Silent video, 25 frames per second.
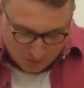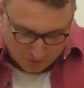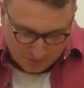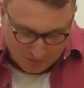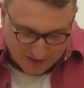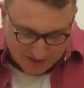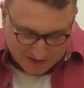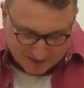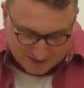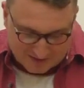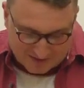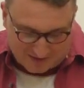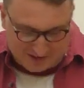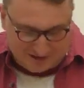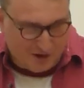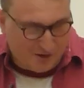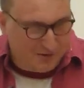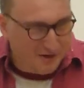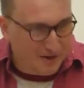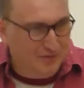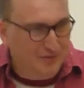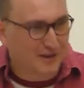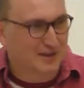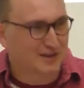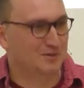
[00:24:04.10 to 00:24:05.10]
the things that, you know,
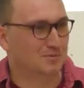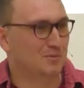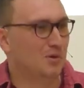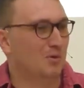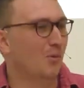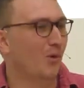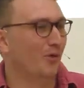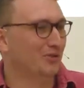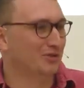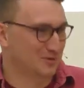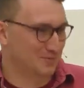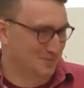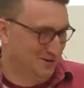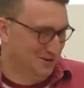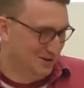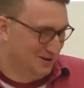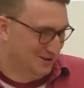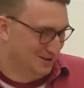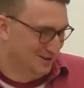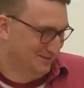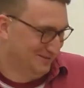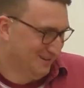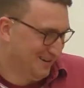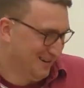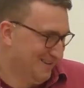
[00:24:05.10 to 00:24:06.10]
they're things that we want to be
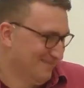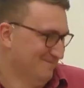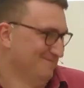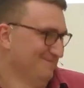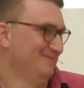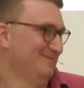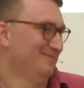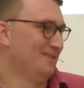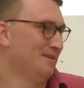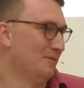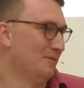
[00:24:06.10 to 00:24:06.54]
good, okay? We